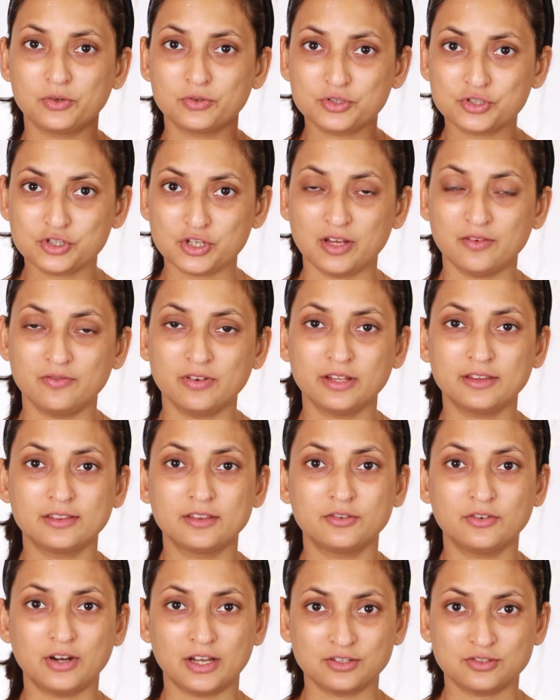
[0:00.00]
shaving
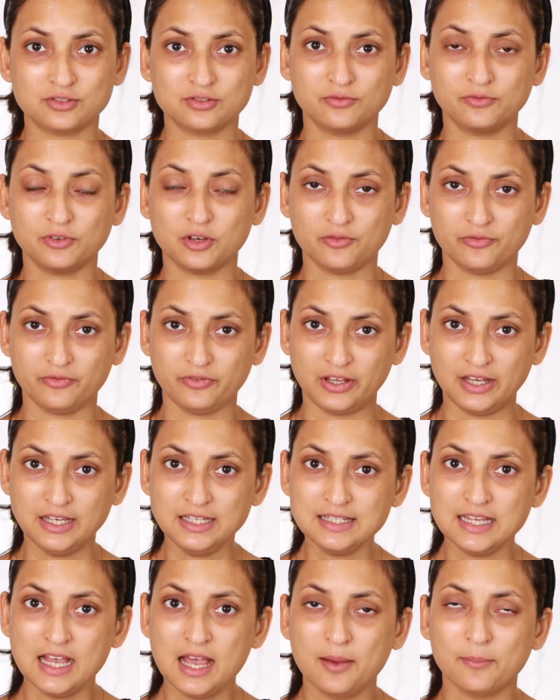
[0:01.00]
the rest of your
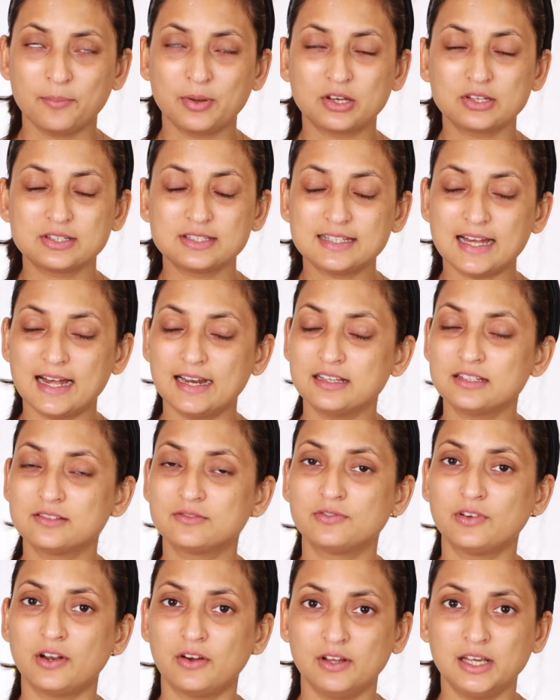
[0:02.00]
face, because that is
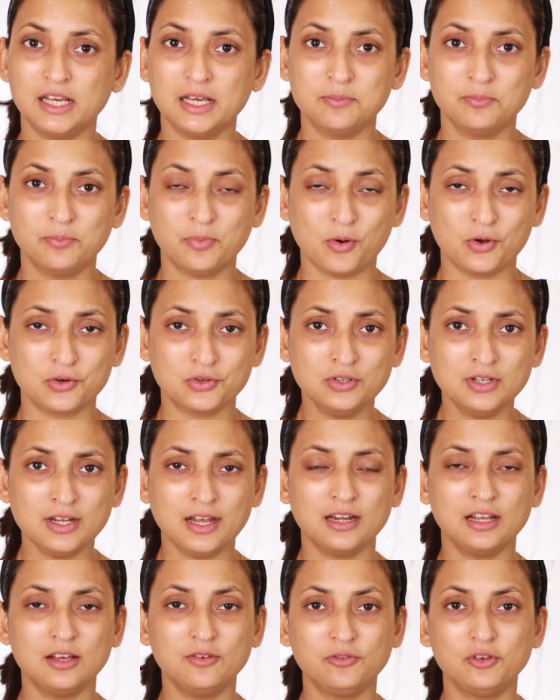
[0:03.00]
very important.
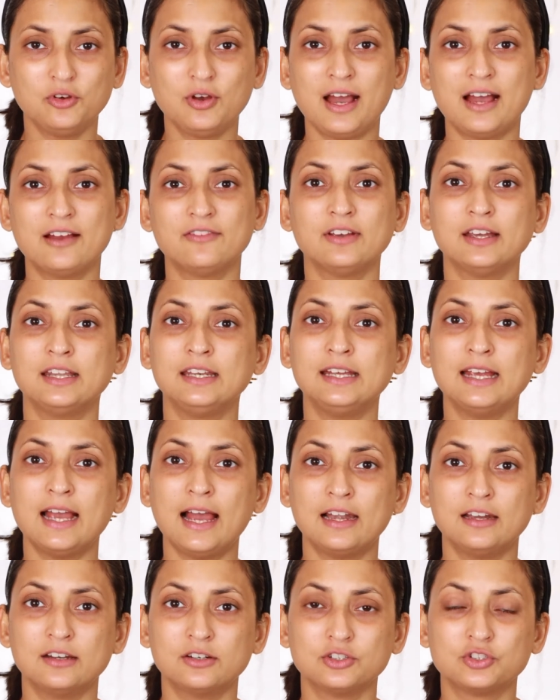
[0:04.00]
And if you have any
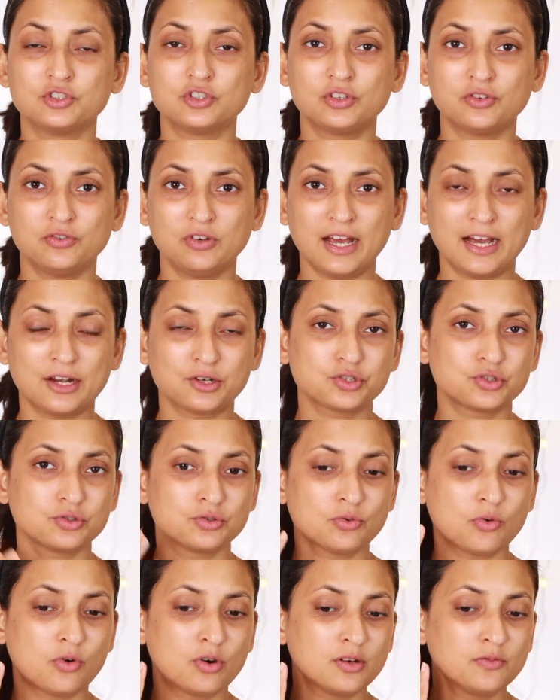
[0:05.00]
allergic
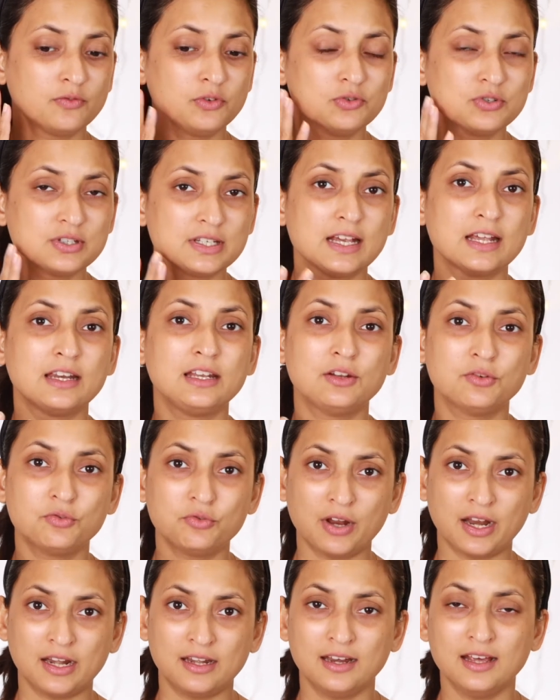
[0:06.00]
reaction or if you see any
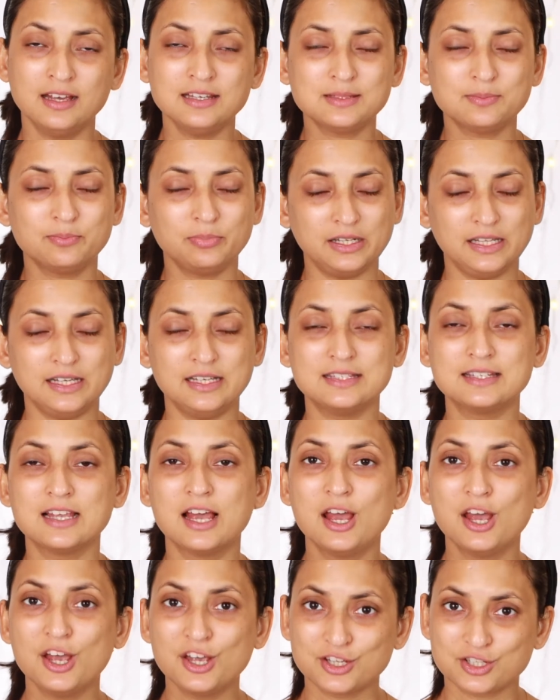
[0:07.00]
redness, please
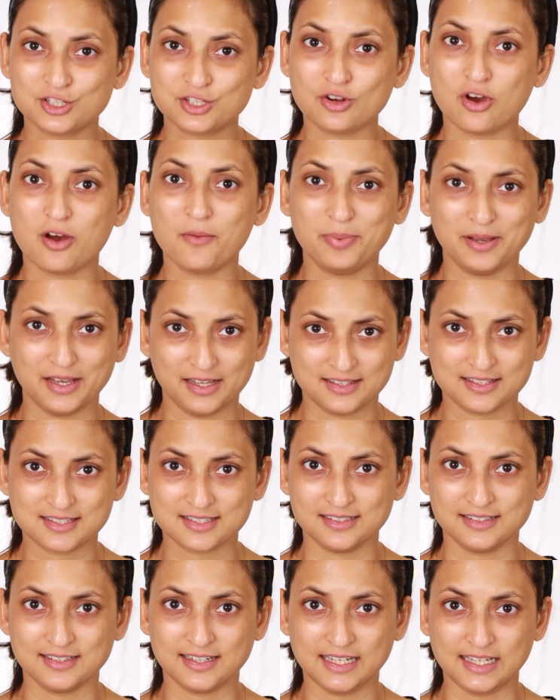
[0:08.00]
stop
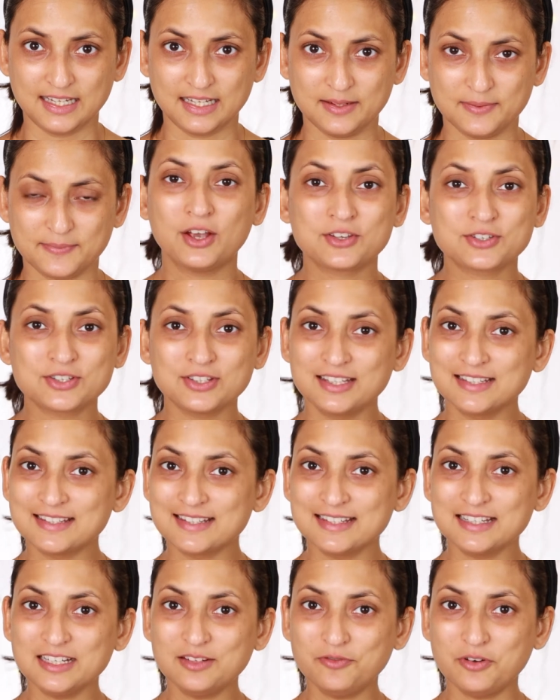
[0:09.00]
instantly. So this
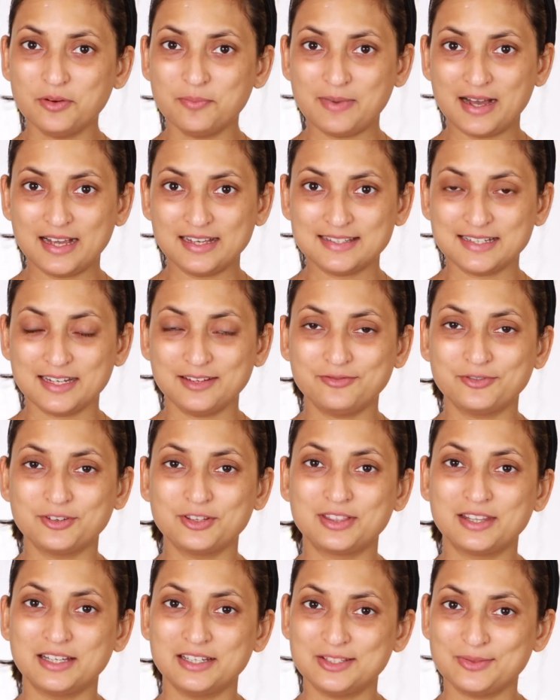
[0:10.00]
is it from my side for
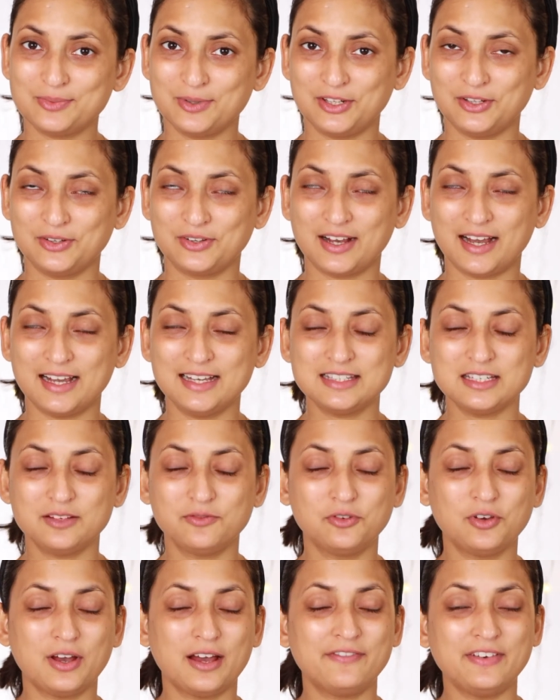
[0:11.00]
this video, guys.
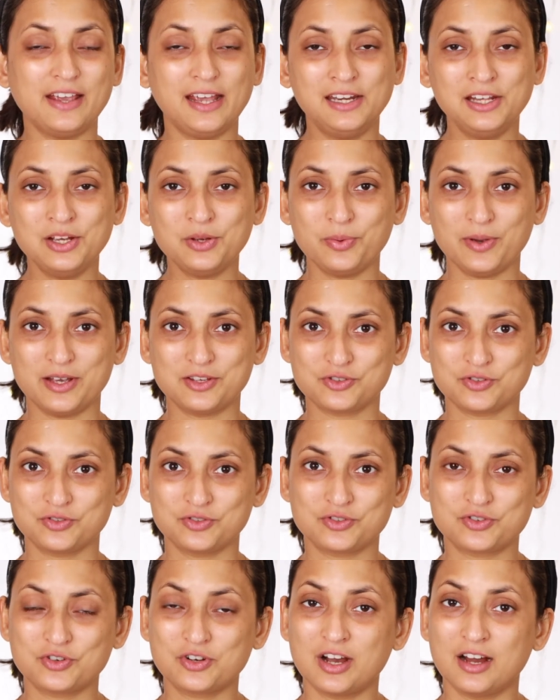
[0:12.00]
If you have any
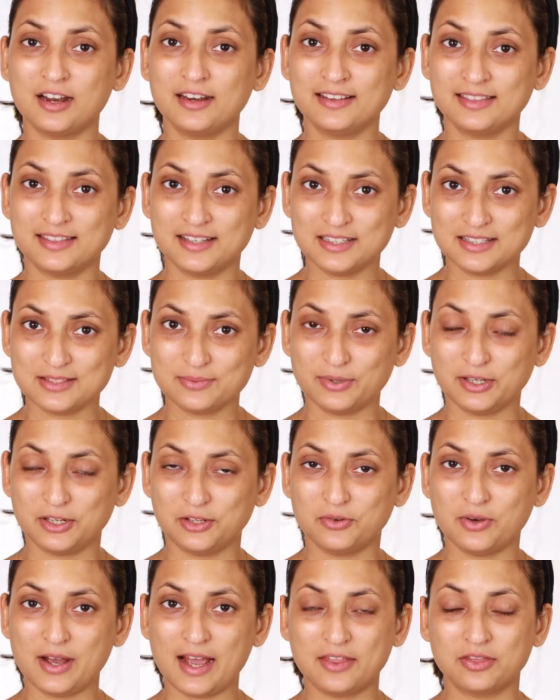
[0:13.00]
questions regarding this
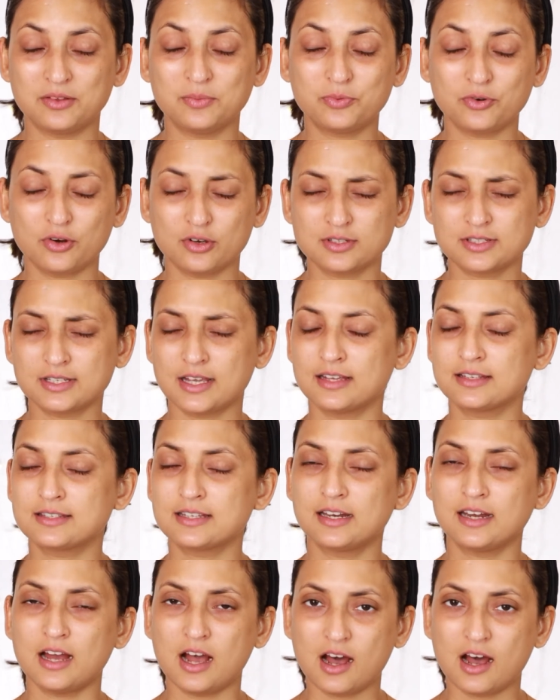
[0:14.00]
video and the process and